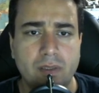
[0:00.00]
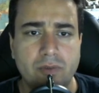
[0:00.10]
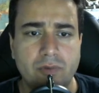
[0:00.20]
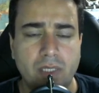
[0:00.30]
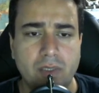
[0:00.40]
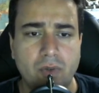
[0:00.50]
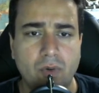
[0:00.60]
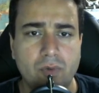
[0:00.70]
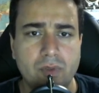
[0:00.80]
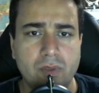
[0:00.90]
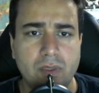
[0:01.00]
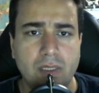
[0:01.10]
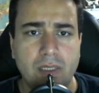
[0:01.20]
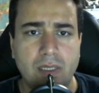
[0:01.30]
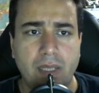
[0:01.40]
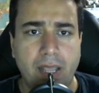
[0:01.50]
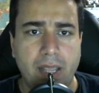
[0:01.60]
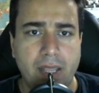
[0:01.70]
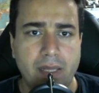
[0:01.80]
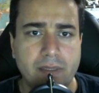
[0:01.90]
the code.
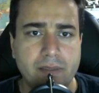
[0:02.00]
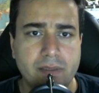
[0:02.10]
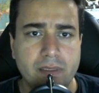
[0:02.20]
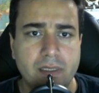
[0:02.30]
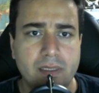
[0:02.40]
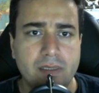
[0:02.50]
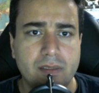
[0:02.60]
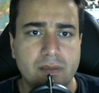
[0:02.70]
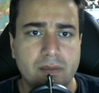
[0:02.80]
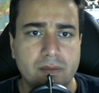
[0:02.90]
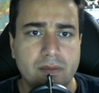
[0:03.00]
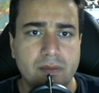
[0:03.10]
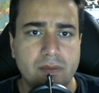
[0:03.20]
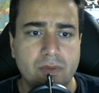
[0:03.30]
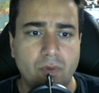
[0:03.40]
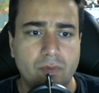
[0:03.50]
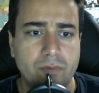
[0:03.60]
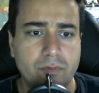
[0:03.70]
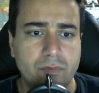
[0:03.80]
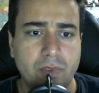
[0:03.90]
And so
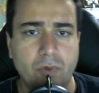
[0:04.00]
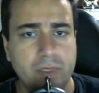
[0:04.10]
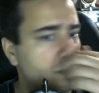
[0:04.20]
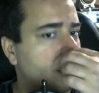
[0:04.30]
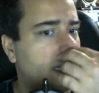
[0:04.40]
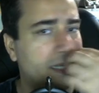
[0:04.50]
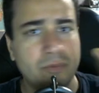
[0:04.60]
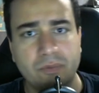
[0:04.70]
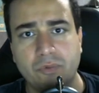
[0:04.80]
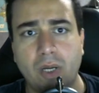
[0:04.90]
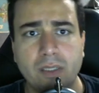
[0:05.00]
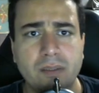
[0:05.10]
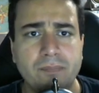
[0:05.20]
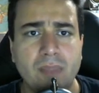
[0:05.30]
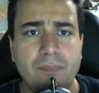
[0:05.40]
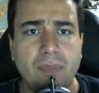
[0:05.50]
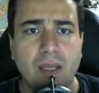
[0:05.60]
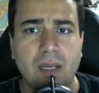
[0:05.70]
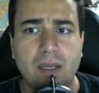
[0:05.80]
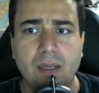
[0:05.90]
the code is again run,
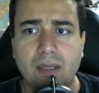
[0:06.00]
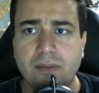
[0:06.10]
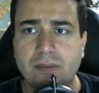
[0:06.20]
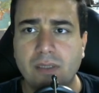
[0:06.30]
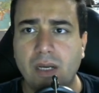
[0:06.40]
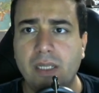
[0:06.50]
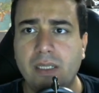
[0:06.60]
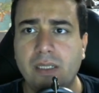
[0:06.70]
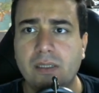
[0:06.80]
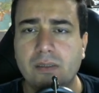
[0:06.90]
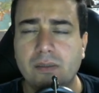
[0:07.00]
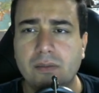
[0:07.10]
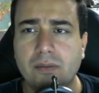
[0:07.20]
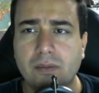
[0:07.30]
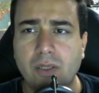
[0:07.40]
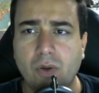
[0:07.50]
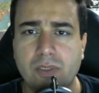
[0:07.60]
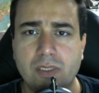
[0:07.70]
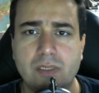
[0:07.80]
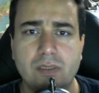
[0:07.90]
and I close
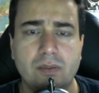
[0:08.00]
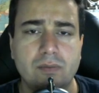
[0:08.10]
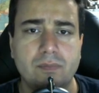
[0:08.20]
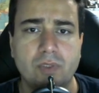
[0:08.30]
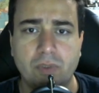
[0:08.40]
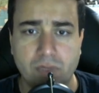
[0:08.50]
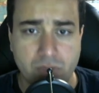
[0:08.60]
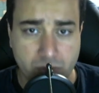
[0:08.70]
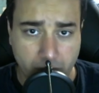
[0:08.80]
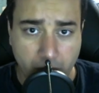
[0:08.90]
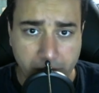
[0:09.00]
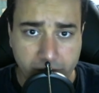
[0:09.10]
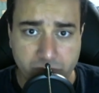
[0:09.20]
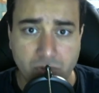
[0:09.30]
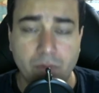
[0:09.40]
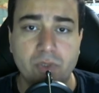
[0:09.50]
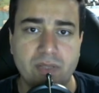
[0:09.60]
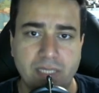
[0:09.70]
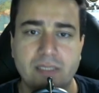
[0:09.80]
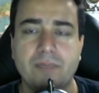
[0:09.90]
this. So it was IP address with number
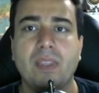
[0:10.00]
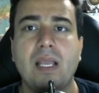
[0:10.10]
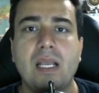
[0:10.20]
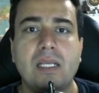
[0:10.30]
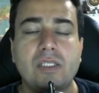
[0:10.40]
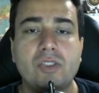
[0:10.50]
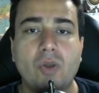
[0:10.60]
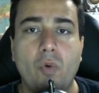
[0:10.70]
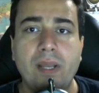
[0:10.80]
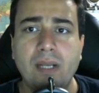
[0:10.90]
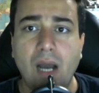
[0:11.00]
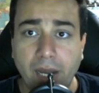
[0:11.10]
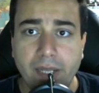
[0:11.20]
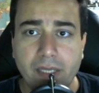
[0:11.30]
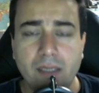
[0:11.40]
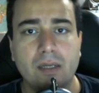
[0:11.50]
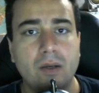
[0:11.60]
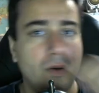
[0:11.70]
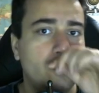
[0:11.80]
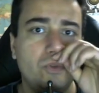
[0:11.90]
6. So when I
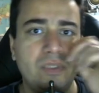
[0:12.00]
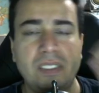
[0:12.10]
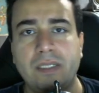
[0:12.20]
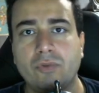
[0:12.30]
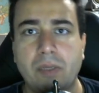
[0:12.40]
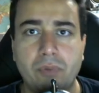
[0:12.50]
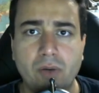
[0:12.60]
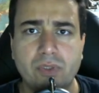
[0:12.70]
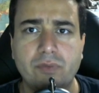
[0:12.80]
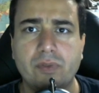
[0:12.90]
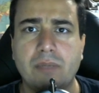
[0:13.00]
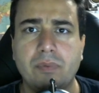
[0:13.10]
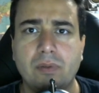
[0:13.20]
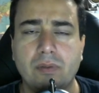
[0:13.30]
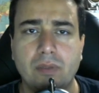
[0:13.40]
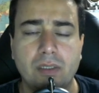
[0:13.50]
go to my browser, for example,